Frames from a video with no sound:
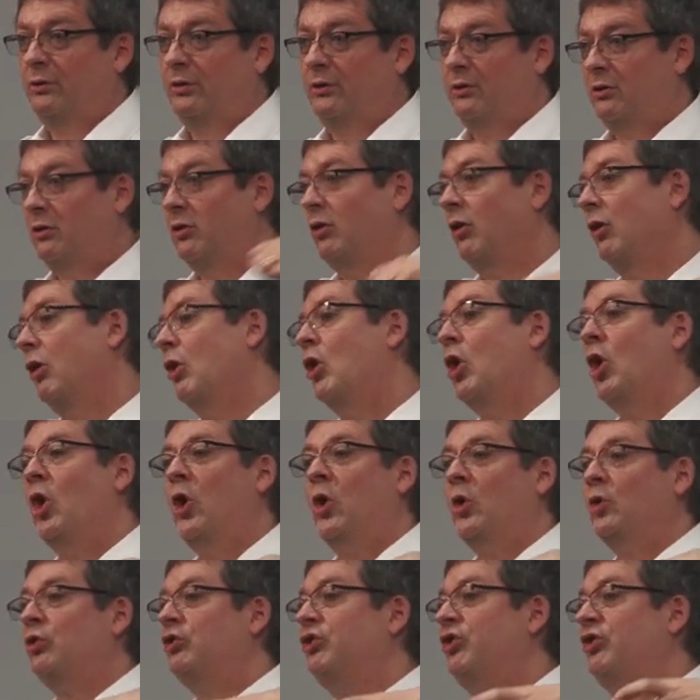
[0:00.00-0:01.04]
there are
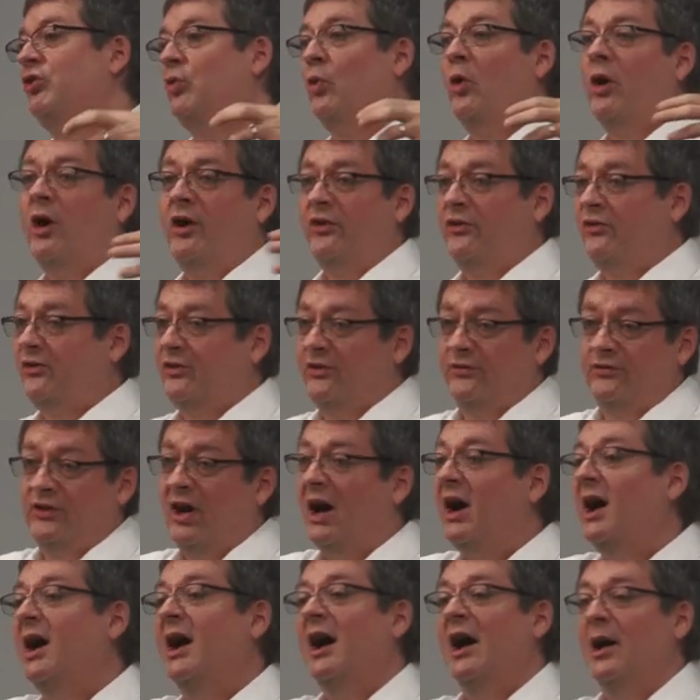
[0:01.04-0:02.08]
long swaths of
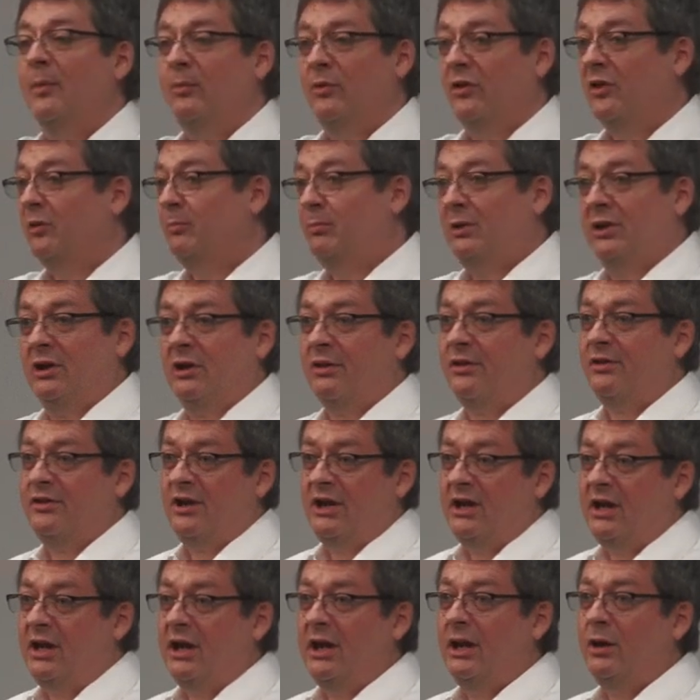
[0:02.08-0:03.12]
time in the middle of the
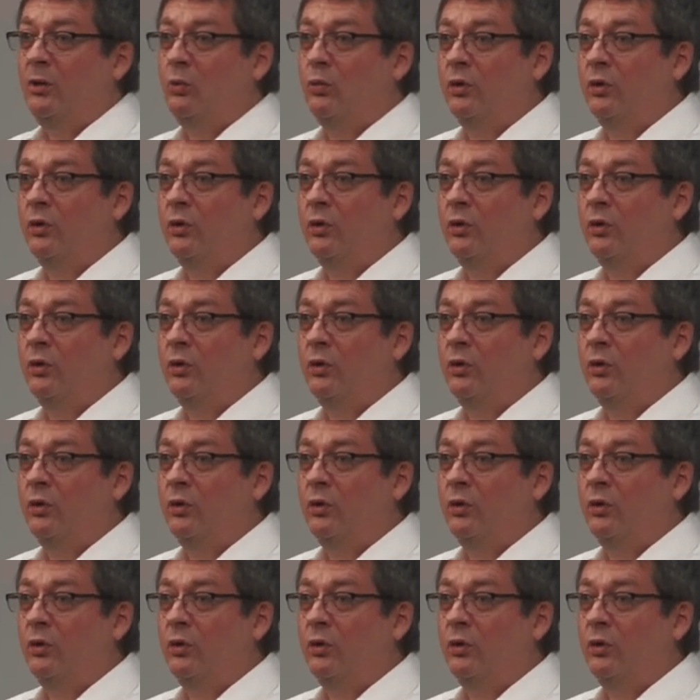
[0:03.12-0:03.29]
night